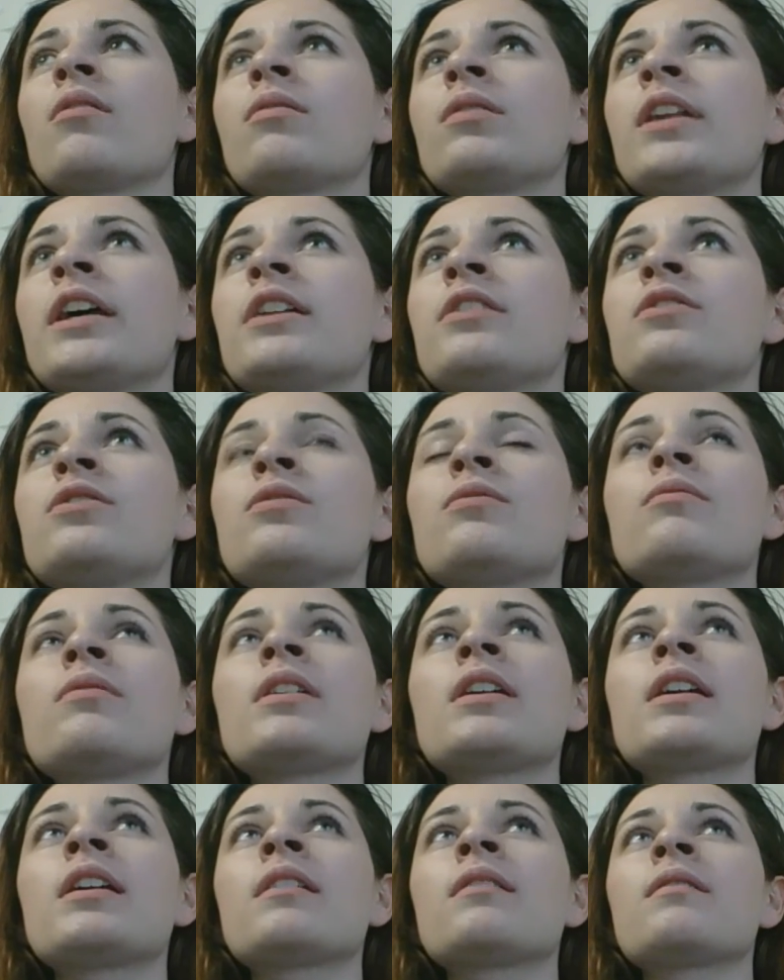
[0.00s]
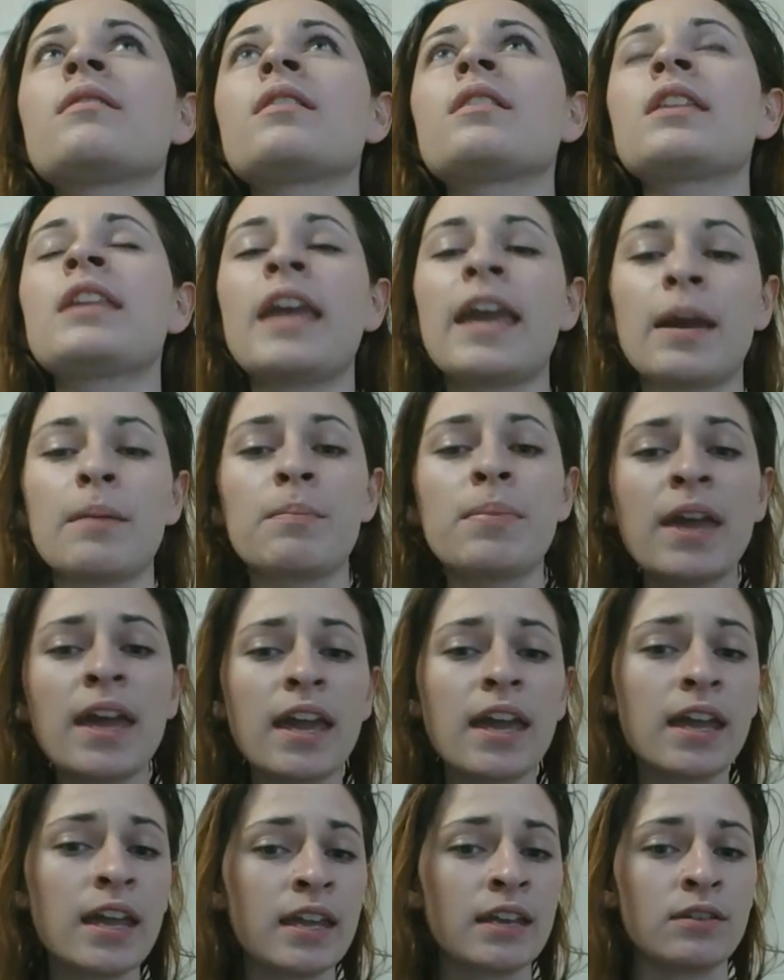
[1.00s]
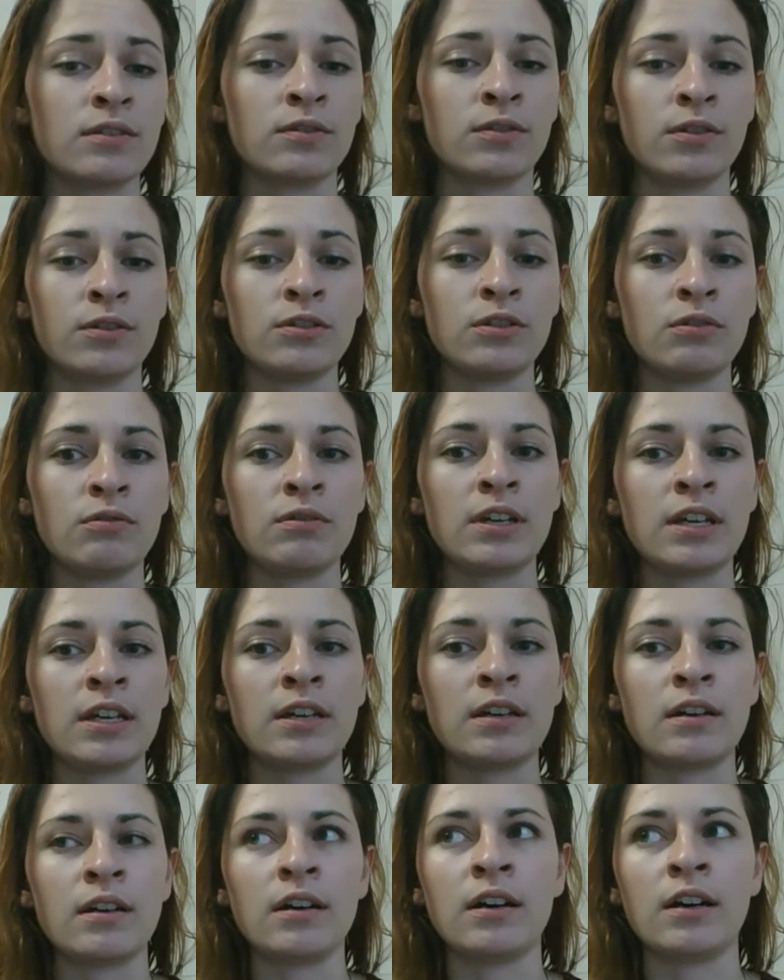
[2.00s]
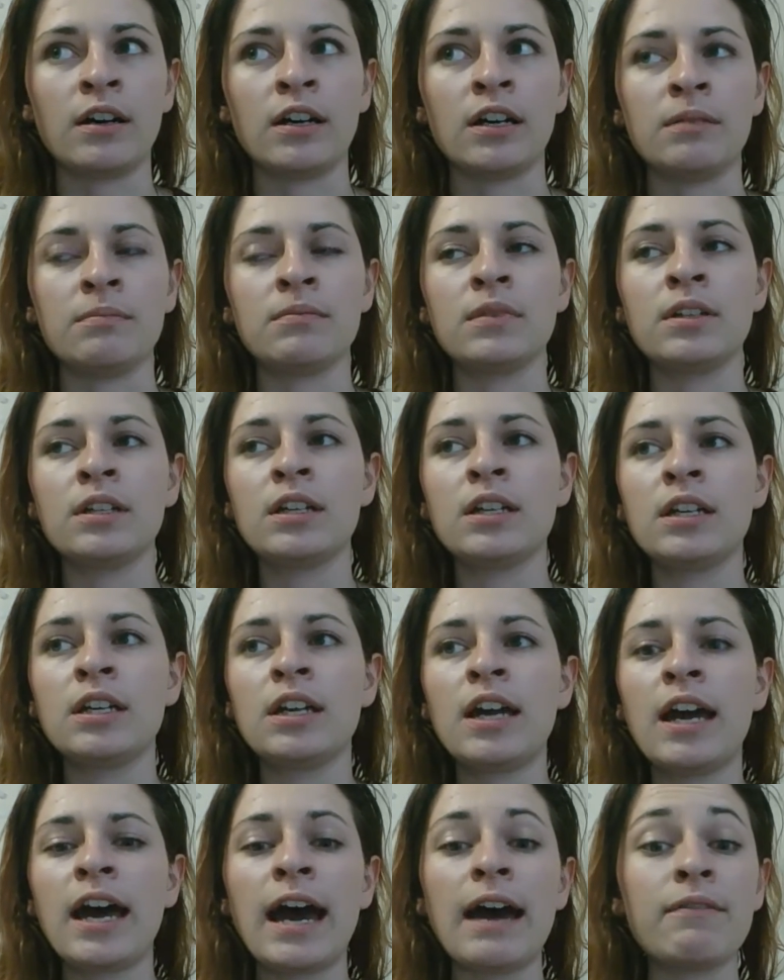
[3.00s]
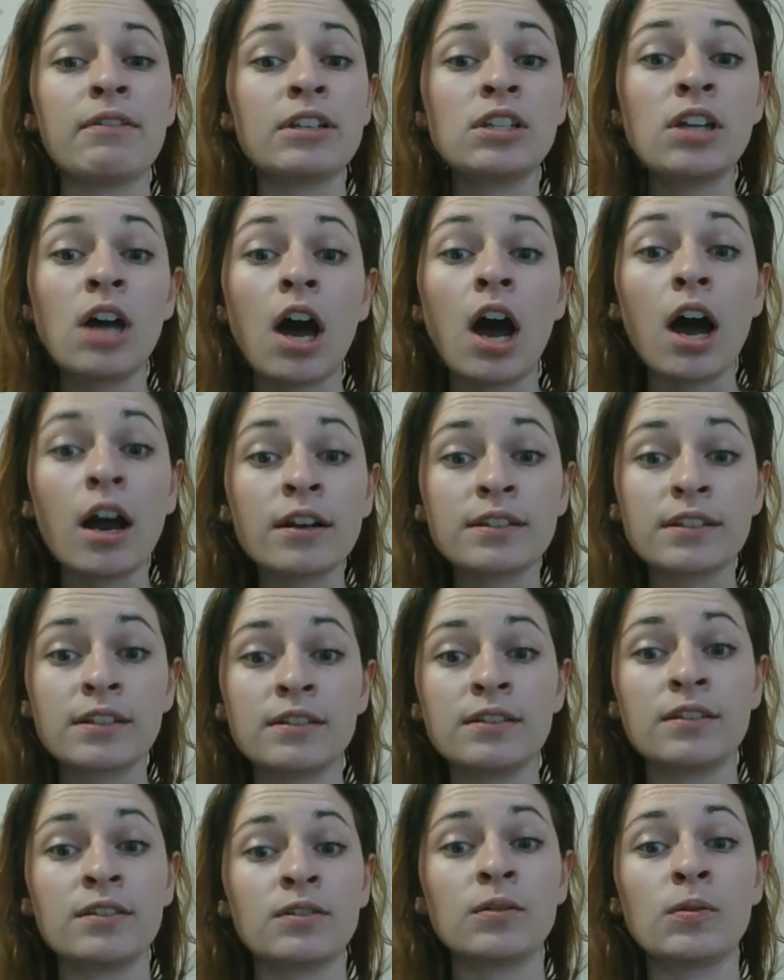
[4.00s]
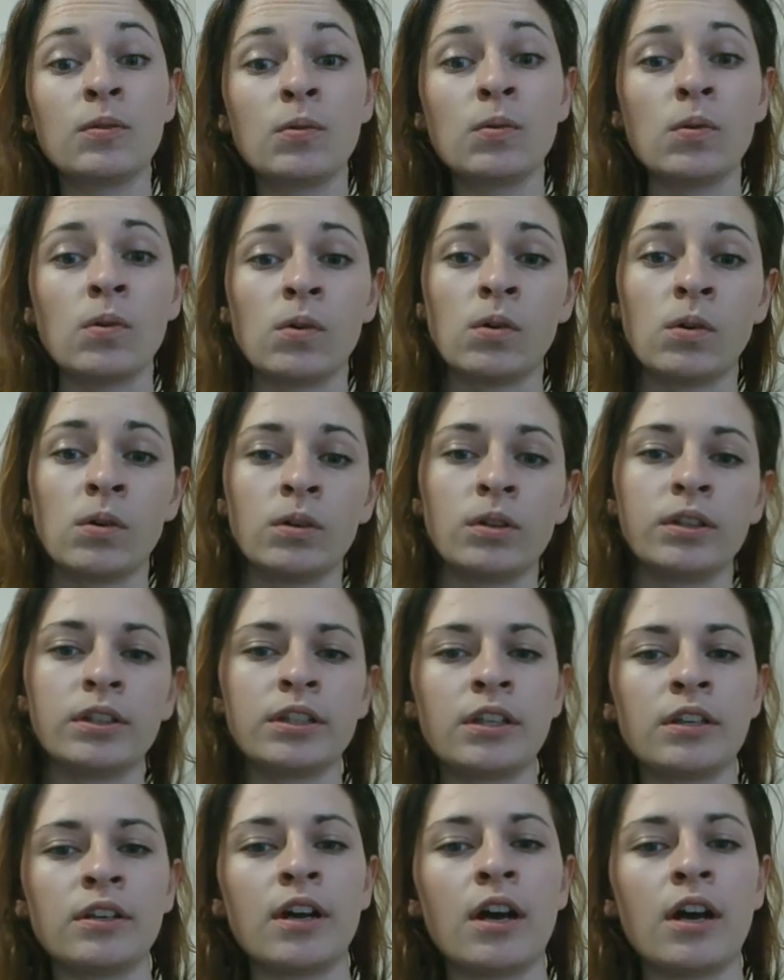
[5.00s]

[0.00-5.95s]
like doing campaigns or doing having talks in the school,